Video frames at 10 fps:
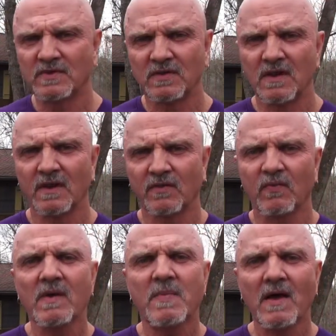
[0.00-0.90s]
is a
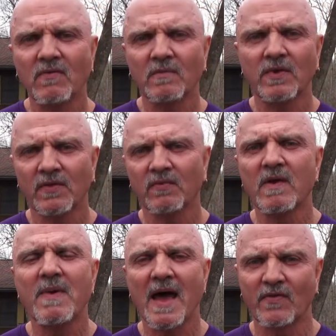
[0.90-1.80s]
three-bedroom,
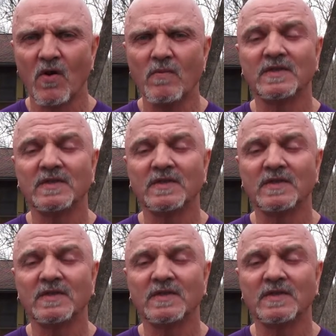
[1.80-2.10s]
three-bath home.